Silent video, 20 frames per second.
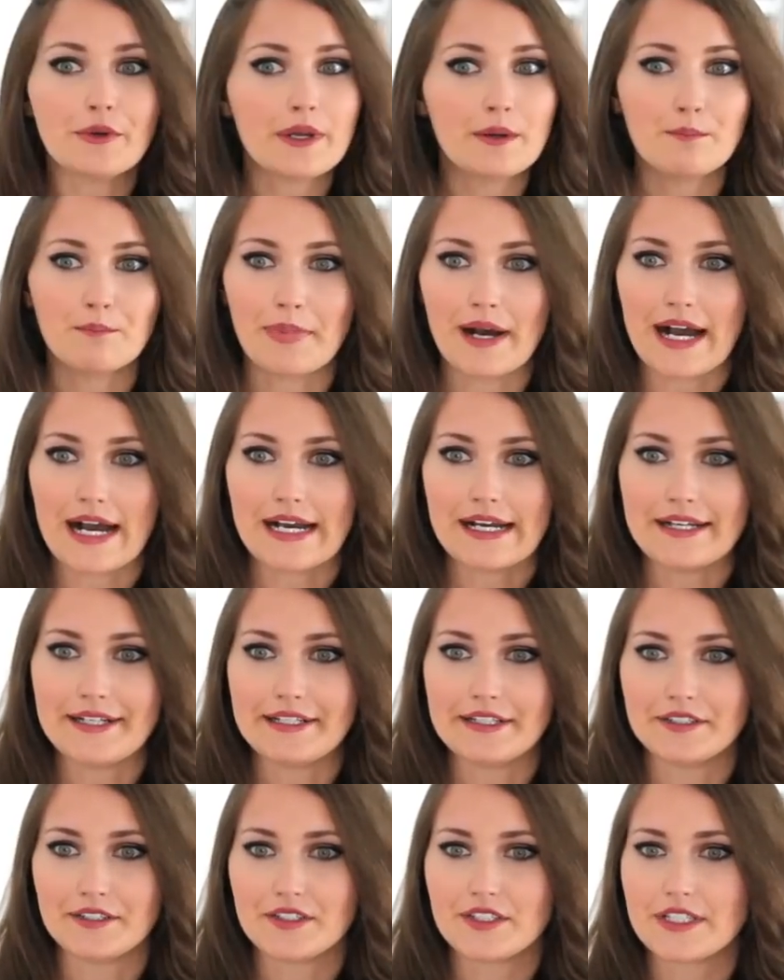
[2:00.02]
can
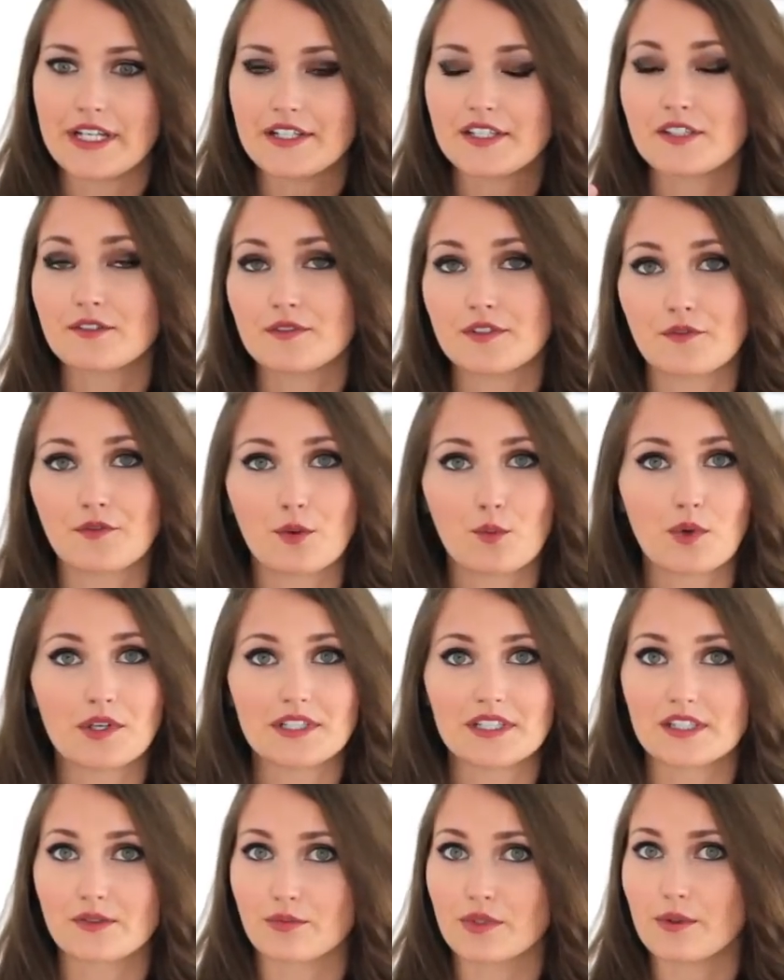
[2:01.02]
buy tons of different
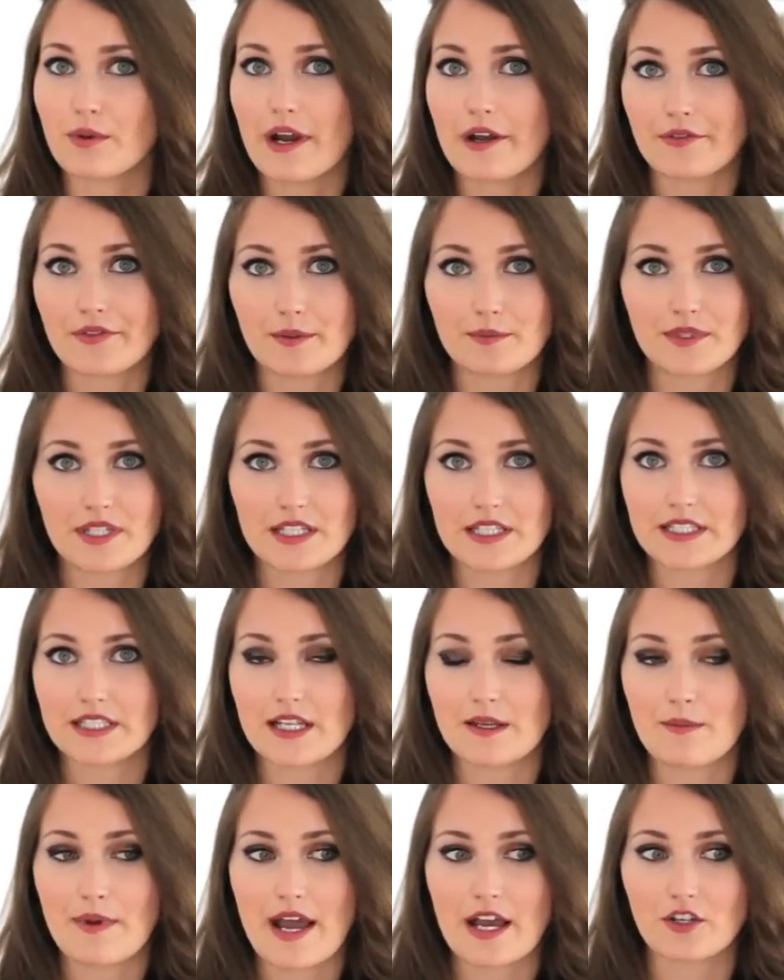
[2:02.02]
ones, reroute them to the
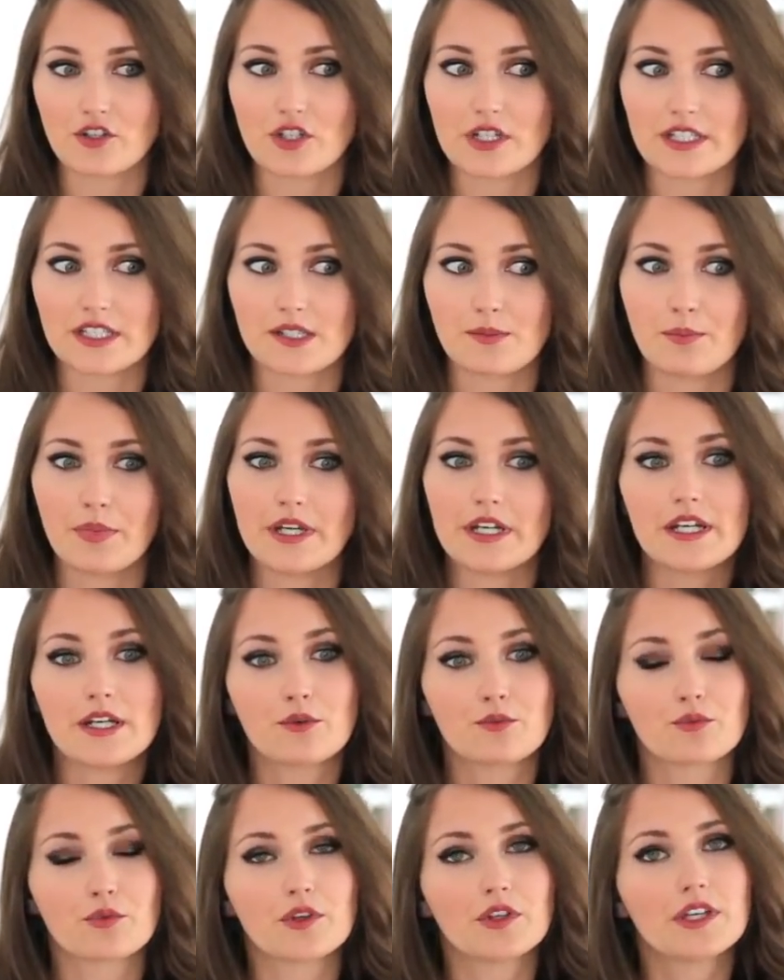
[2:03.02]
same address, but
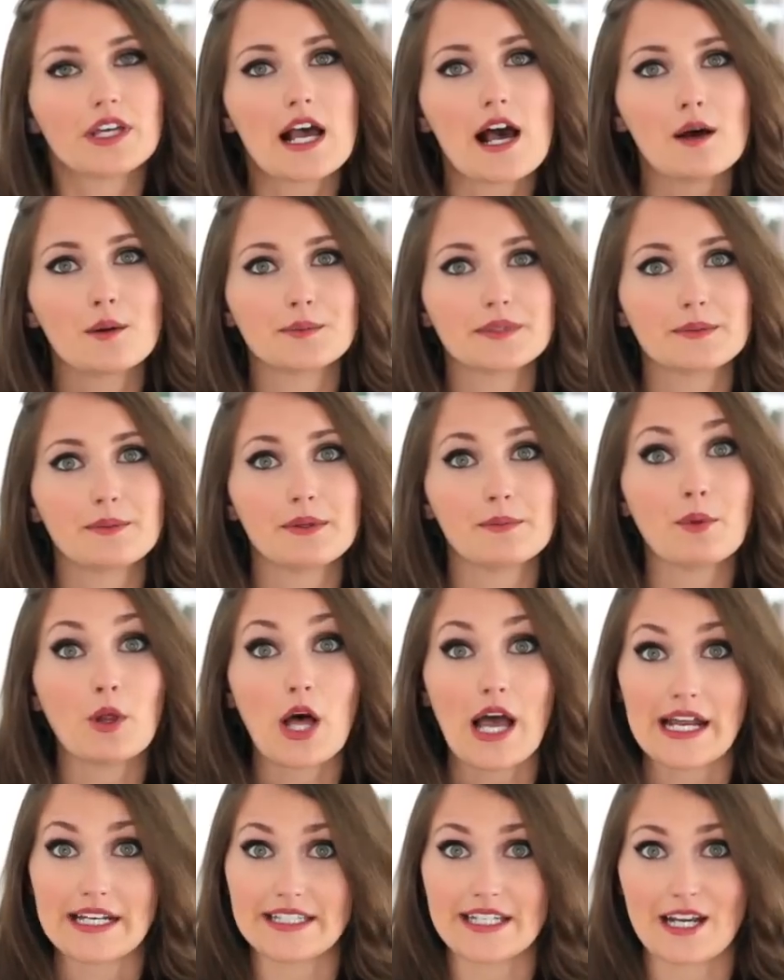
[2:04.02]
it really helps people
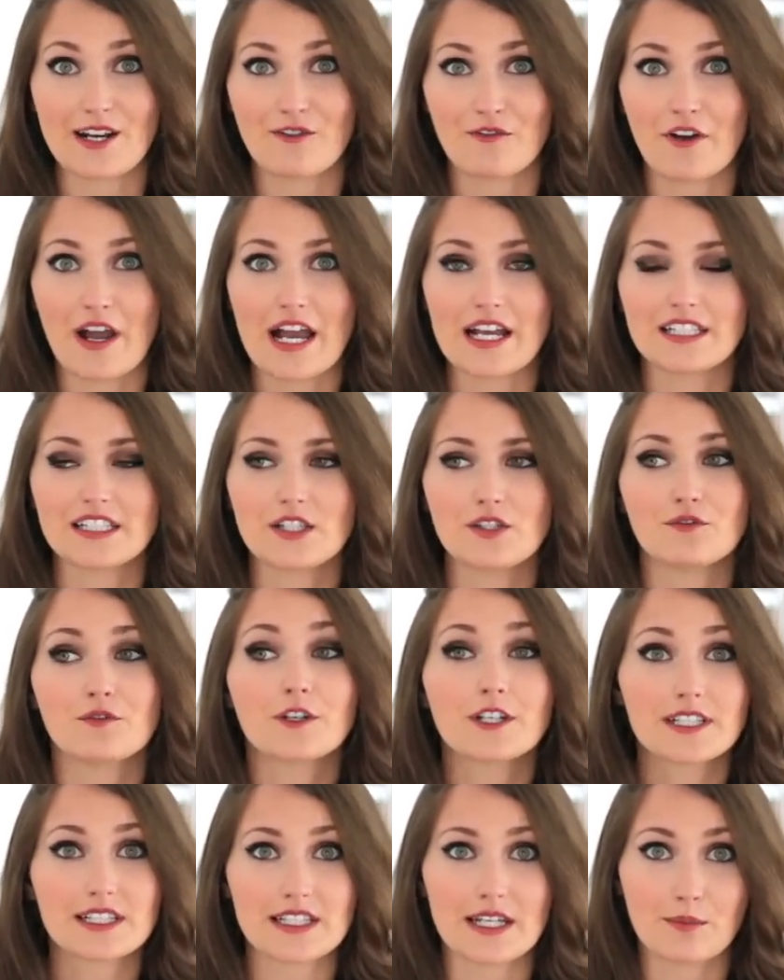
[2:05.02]
identify. So for
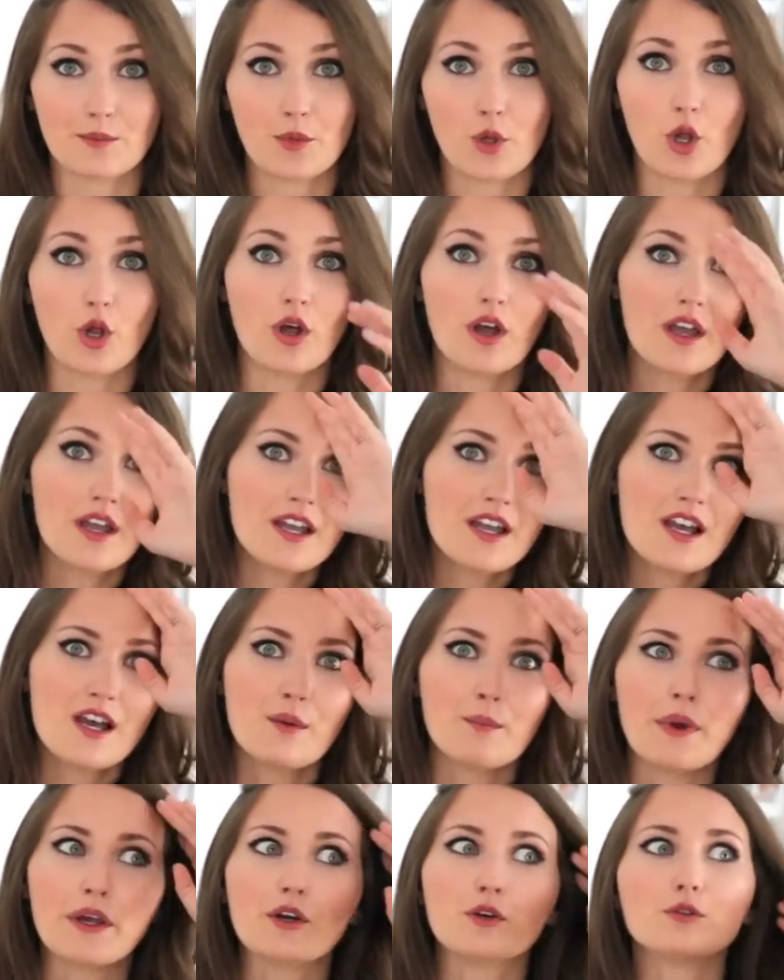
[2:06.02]
example,
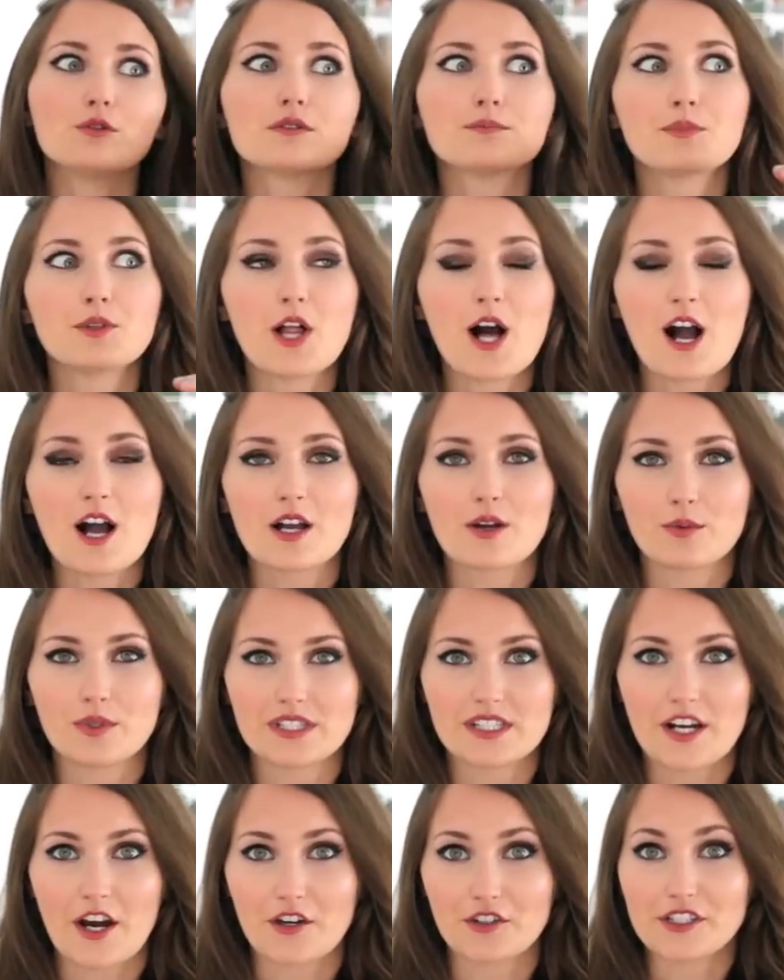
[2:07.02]
my old blog
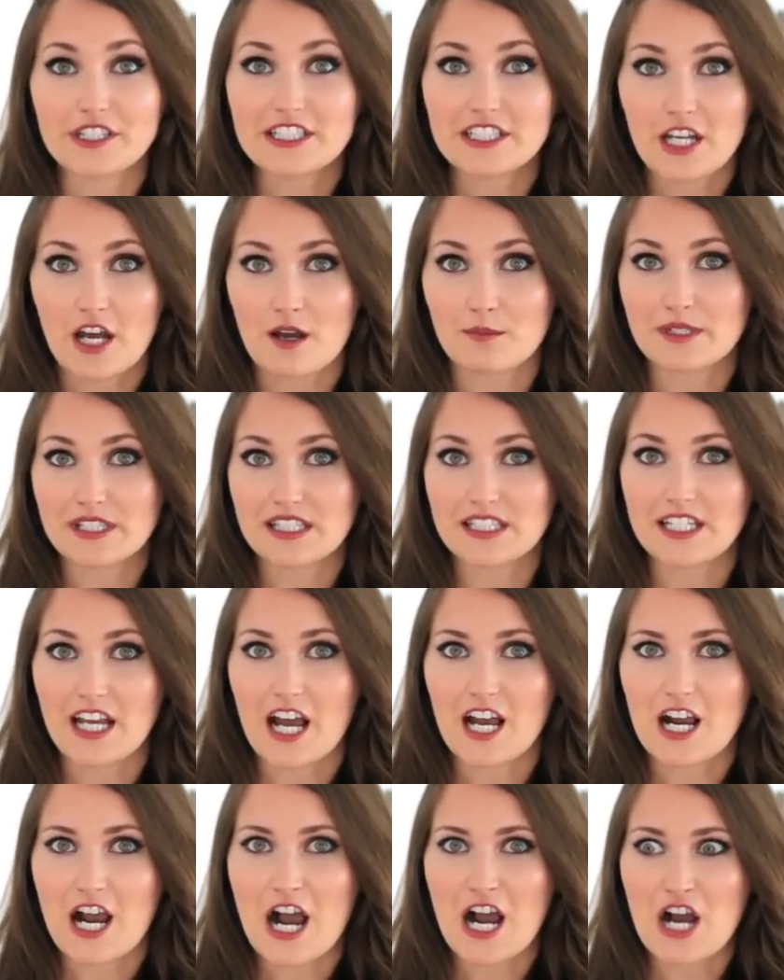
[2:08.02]
was
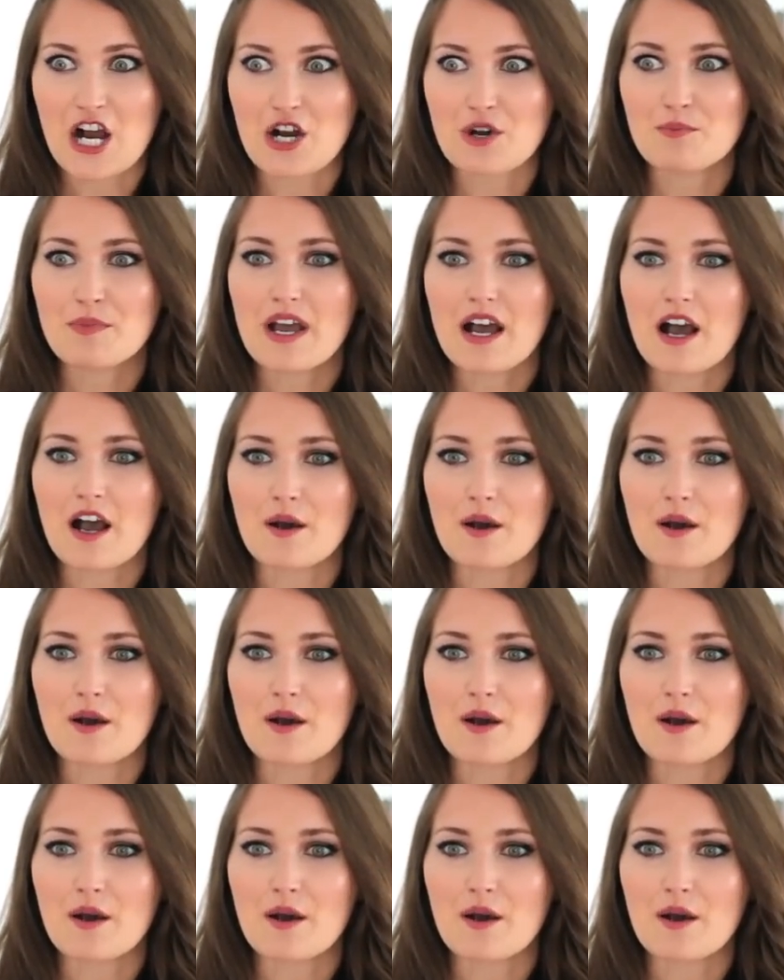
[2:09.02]
carlenethomas.com.